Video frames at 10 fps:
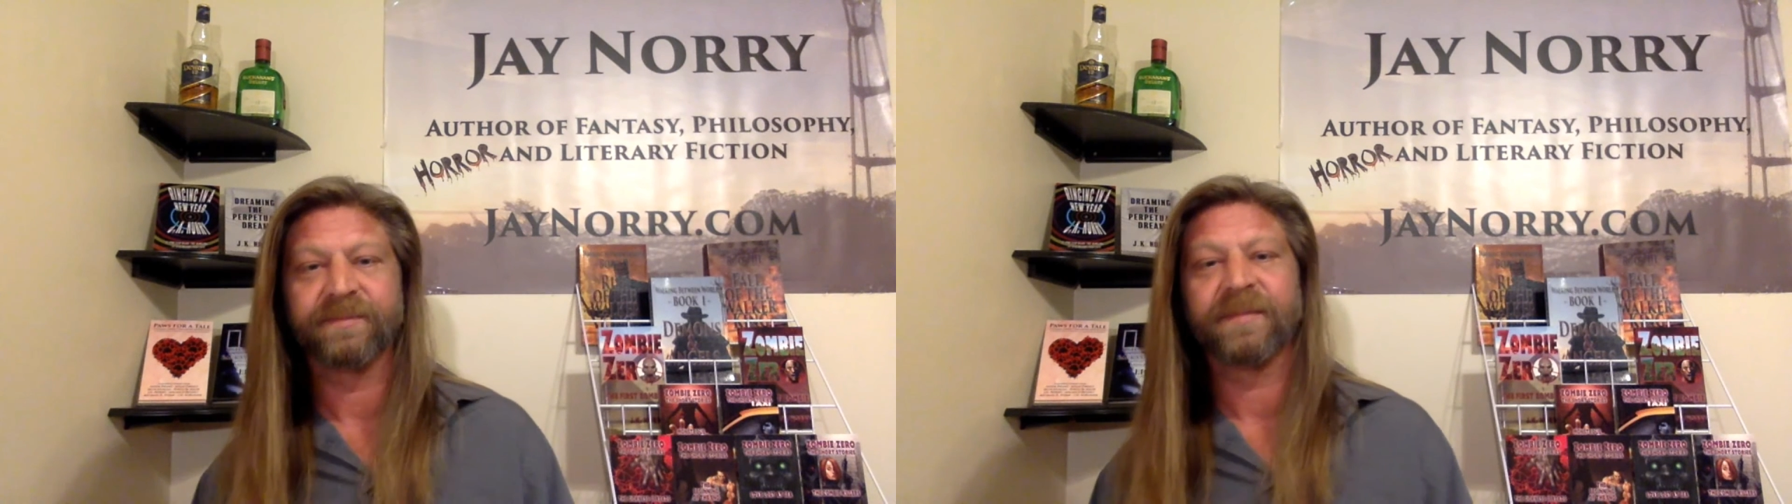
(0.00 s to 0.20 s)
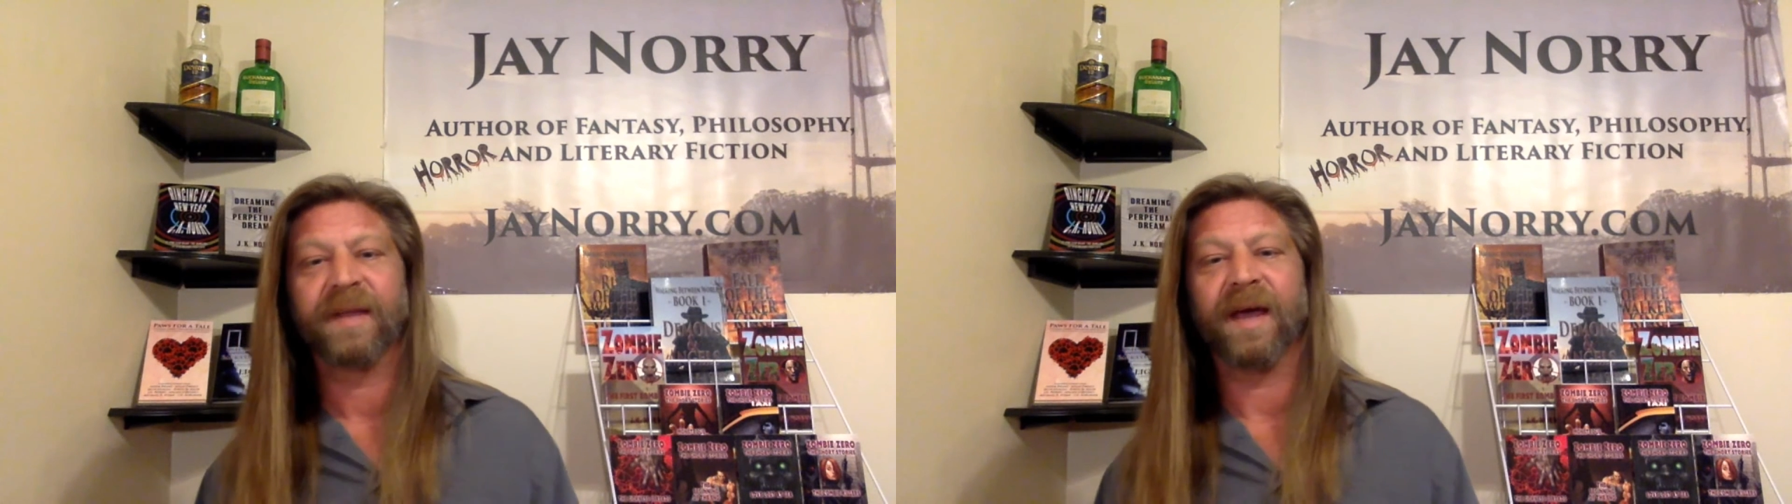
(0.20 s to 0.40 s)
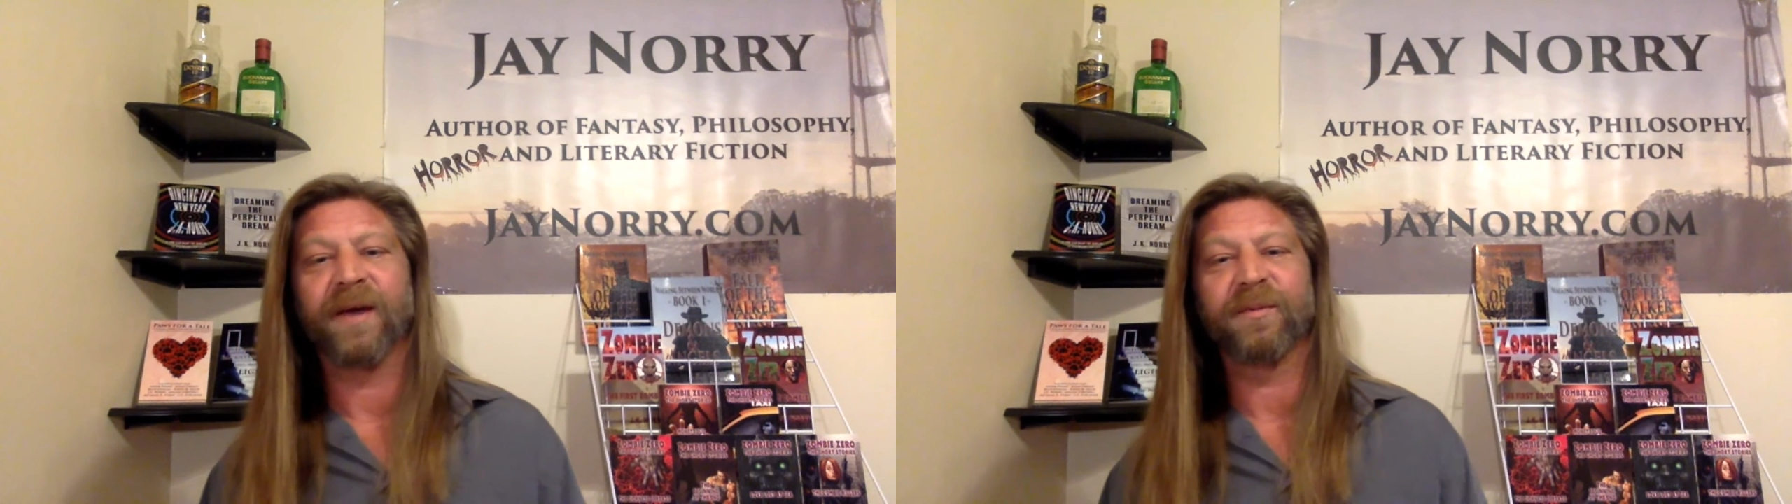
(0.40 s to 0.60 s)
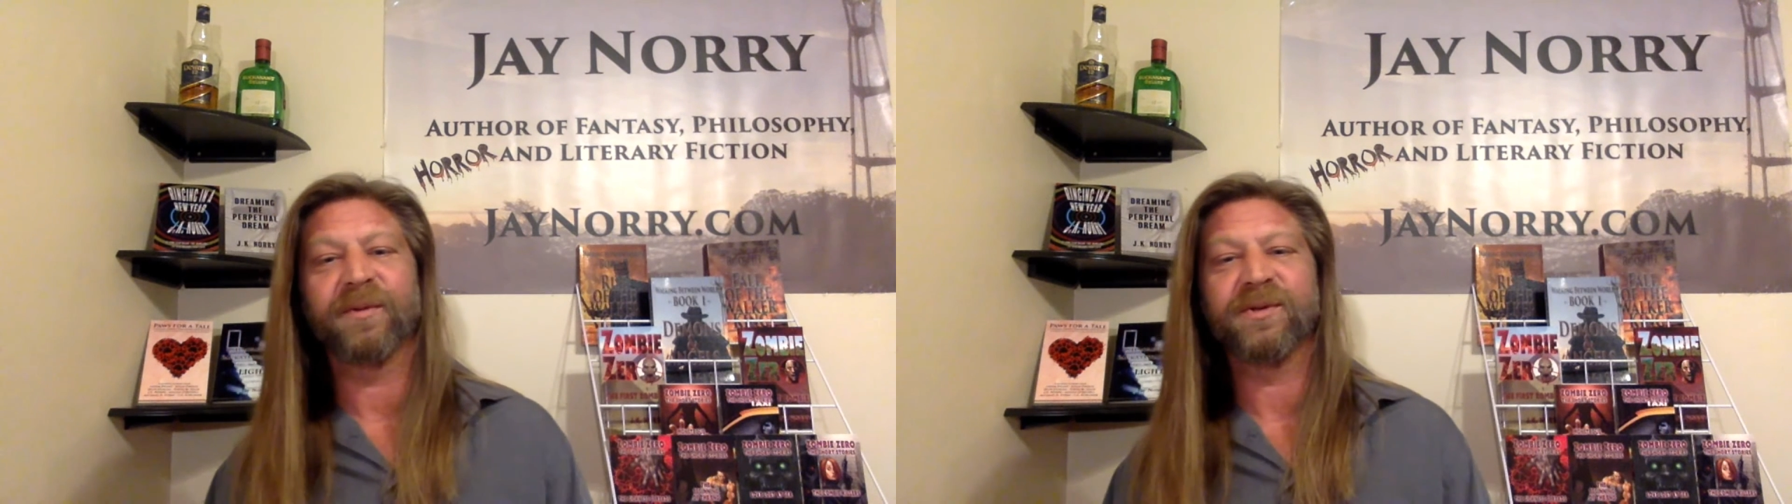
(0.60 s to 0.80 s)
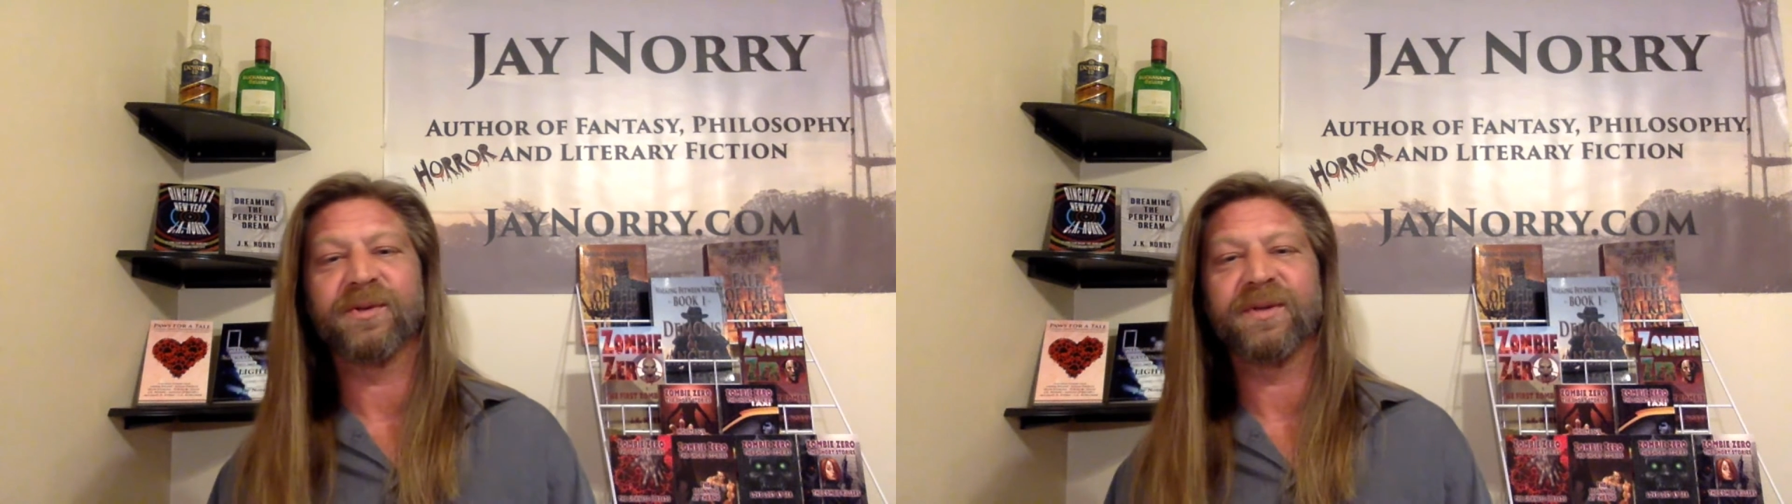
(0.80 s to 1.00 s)
I hope you
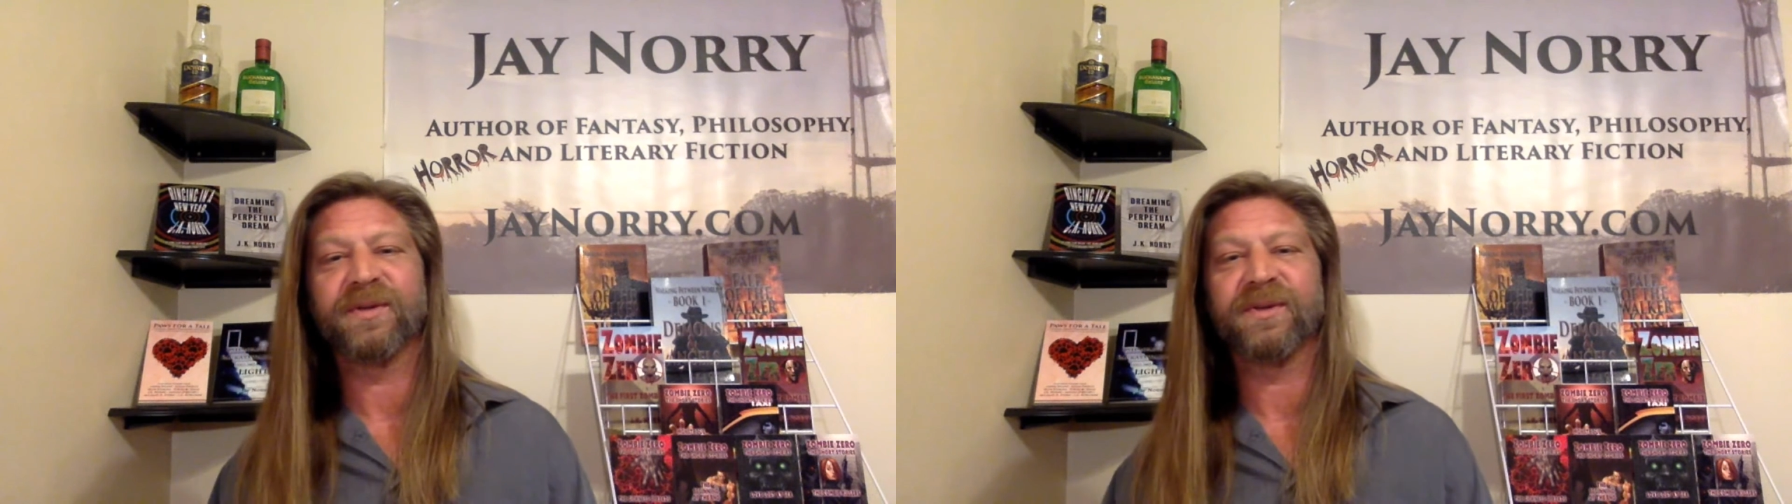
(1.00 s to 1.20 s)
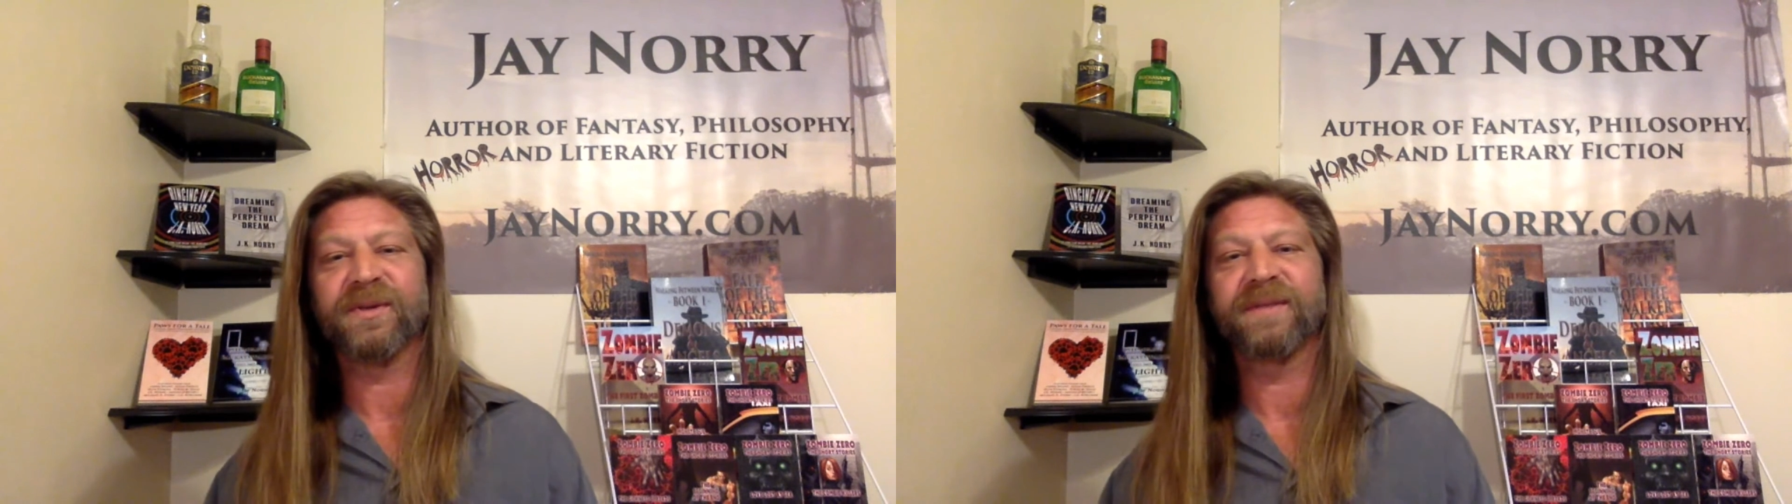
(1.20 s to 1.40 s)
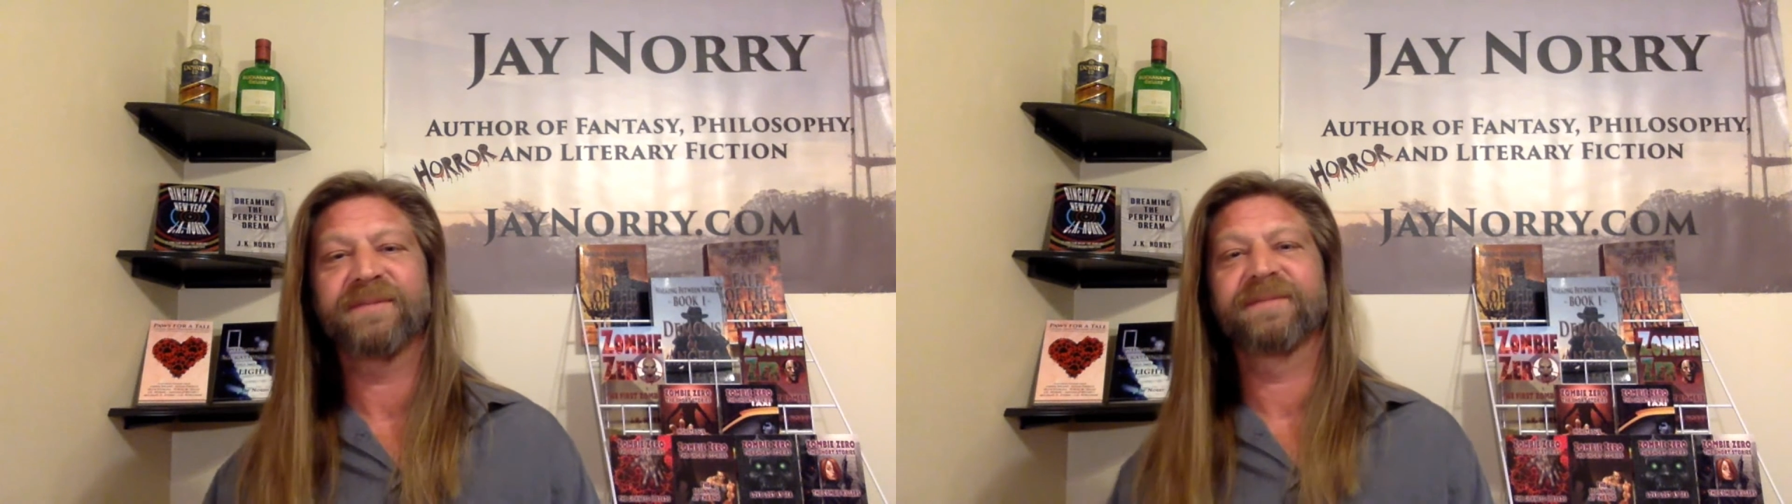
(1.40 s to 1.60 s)
enjoyed the story.